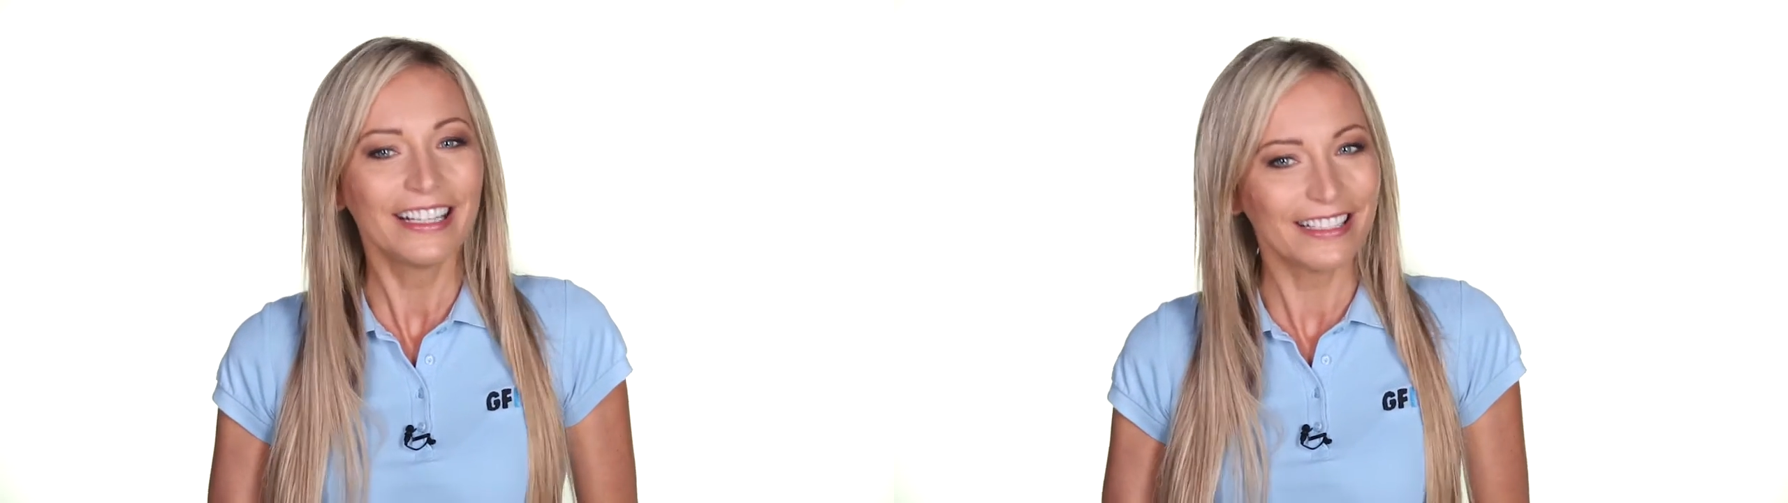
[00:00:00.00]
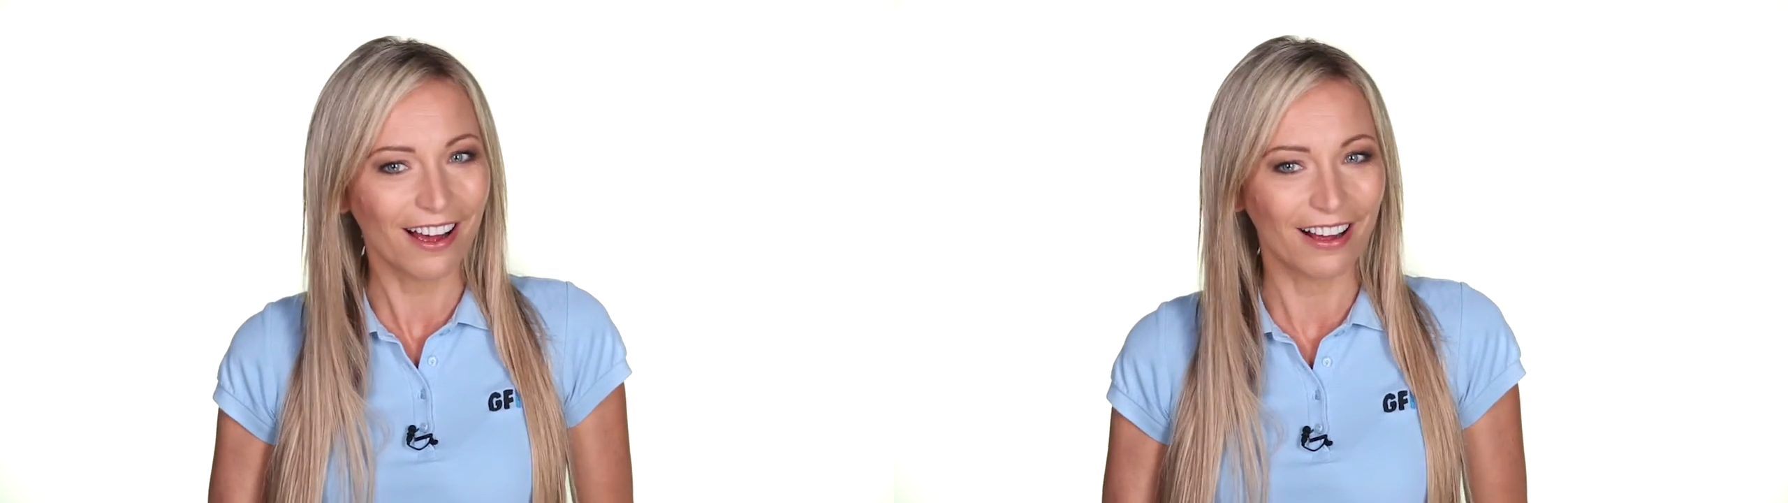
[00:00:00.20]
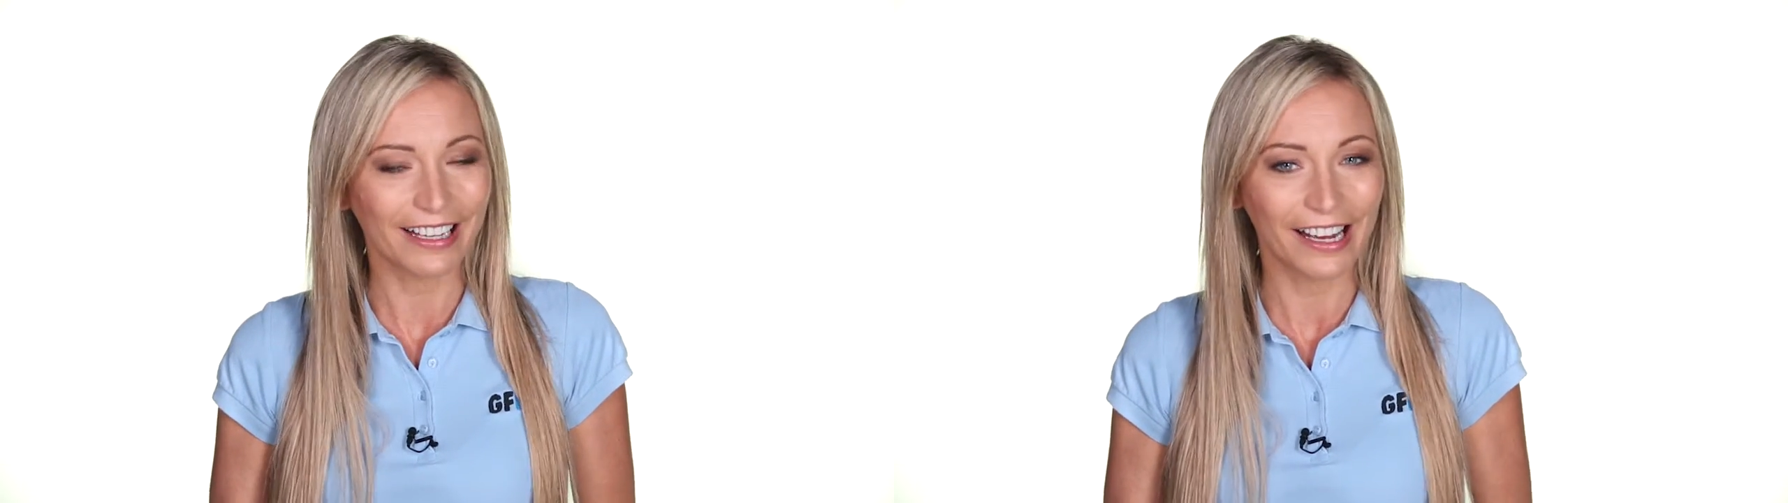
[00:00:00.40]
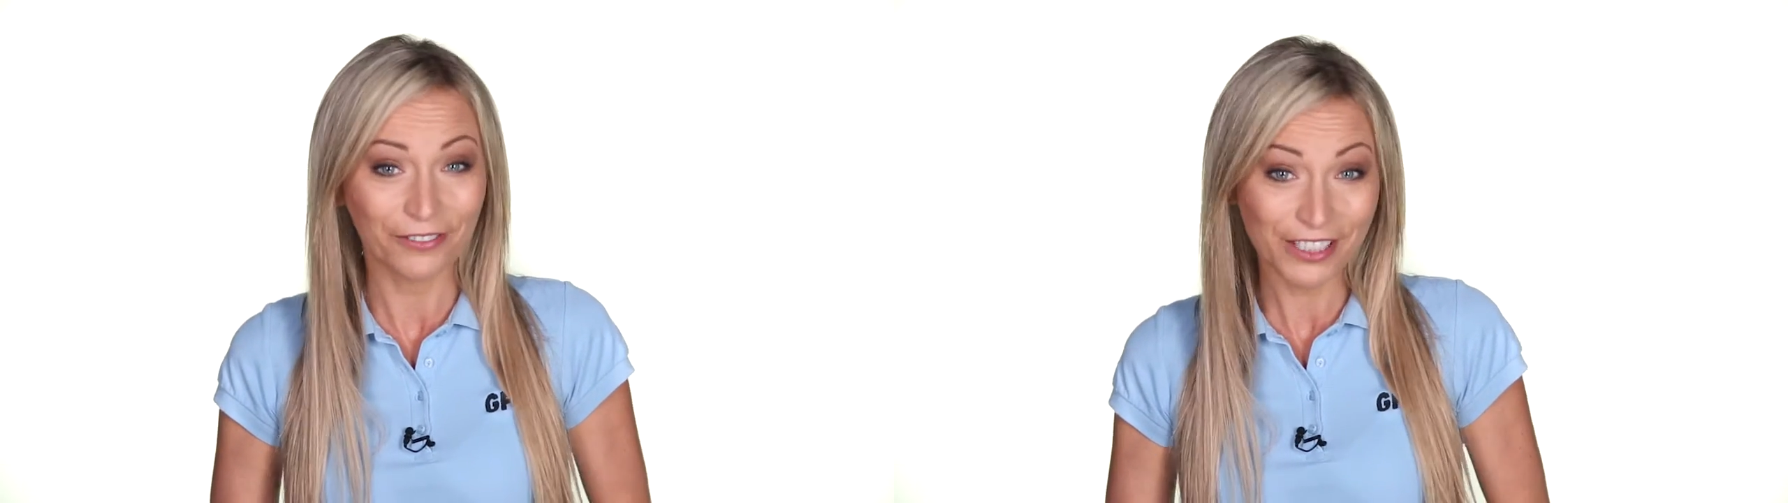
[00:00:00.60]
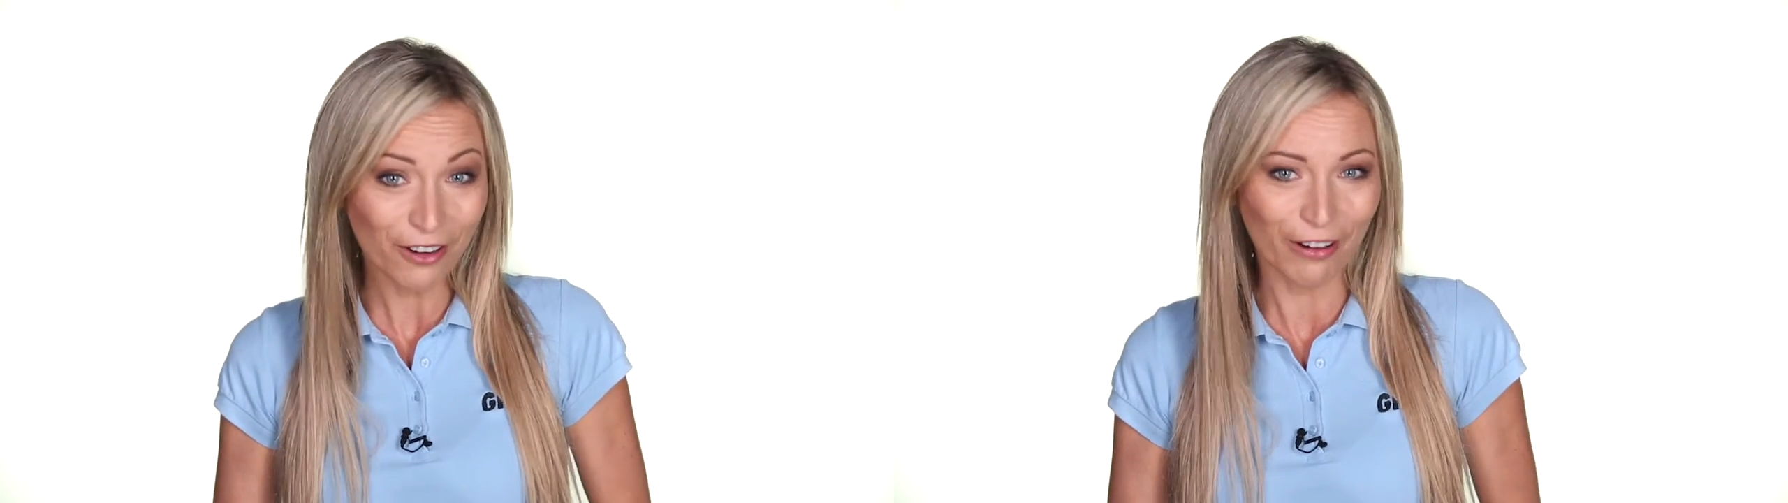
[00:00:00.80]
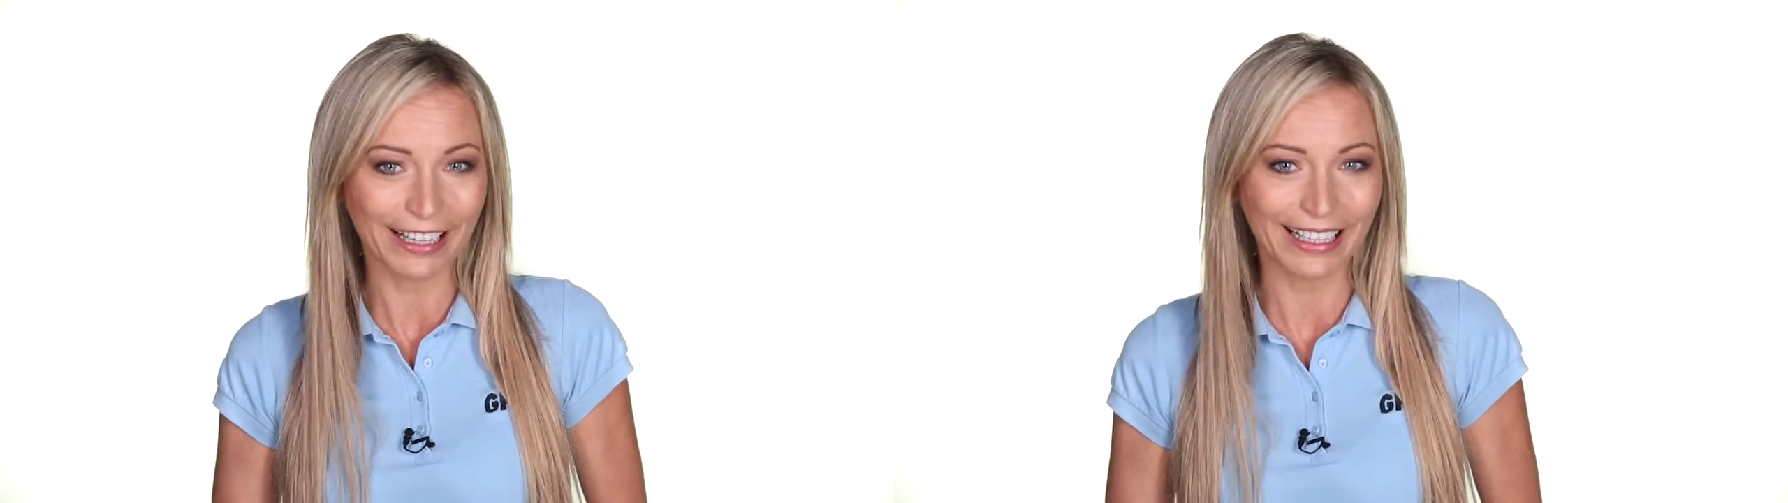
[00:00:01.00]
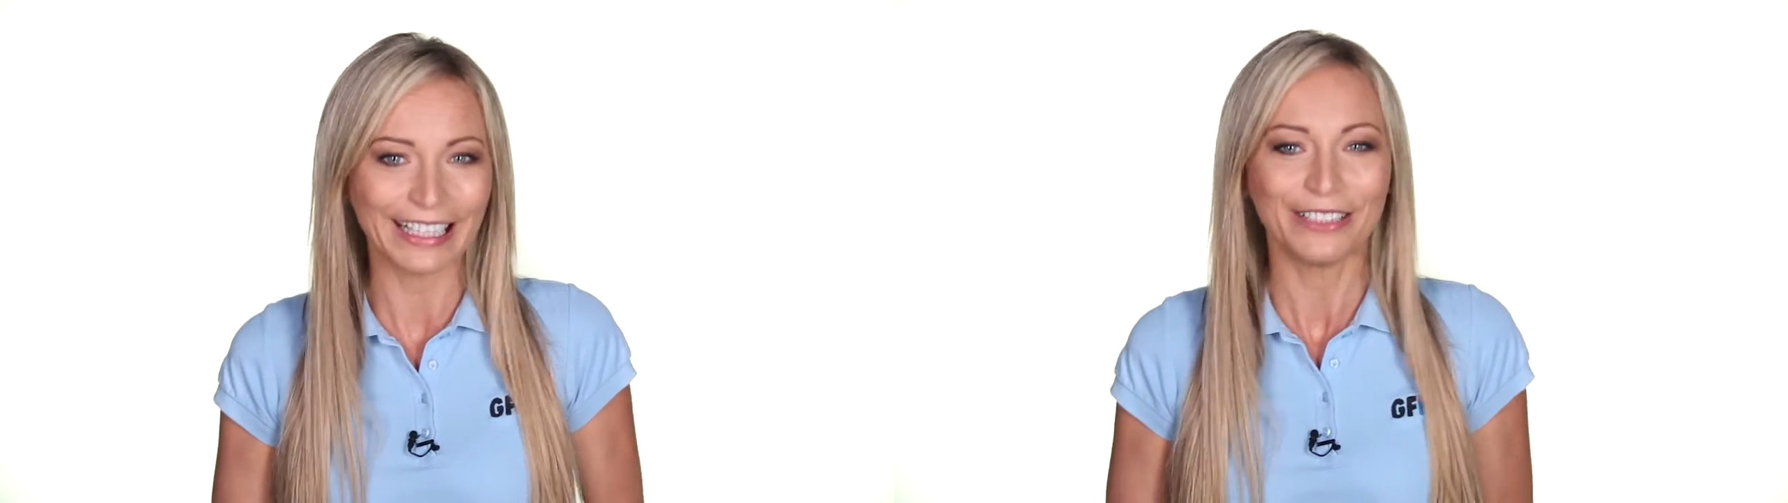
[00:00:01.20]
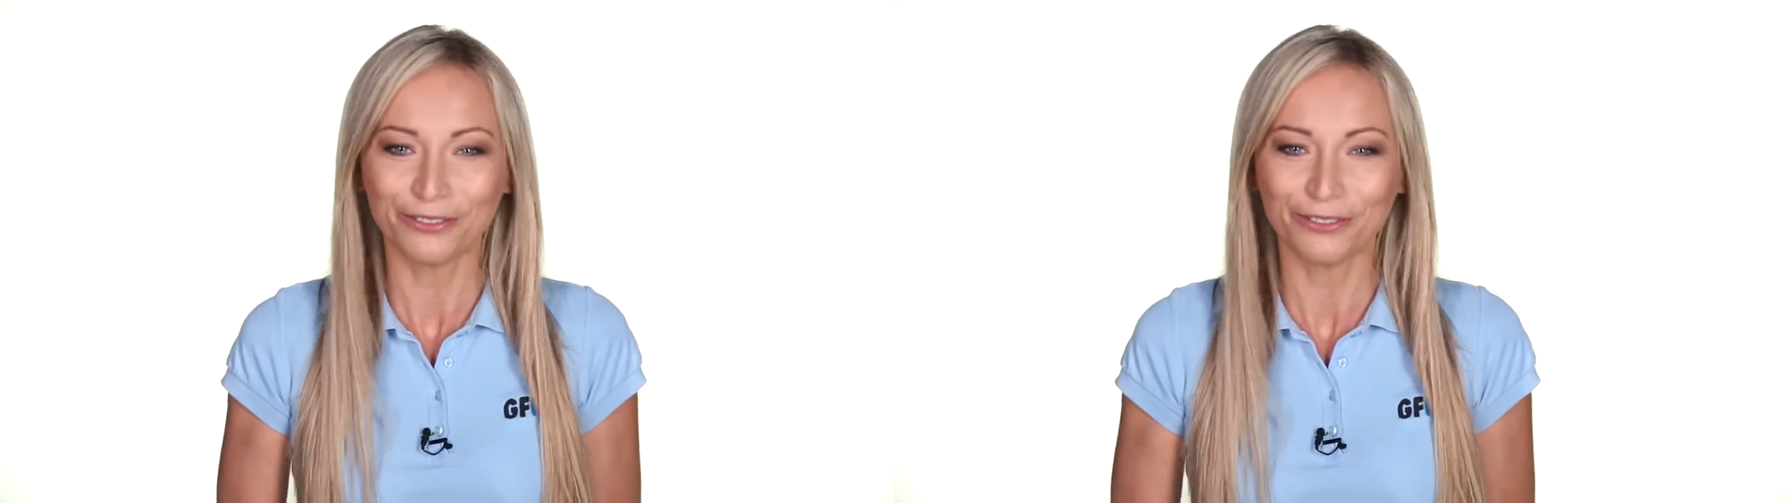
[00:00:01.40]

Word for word: to archive directly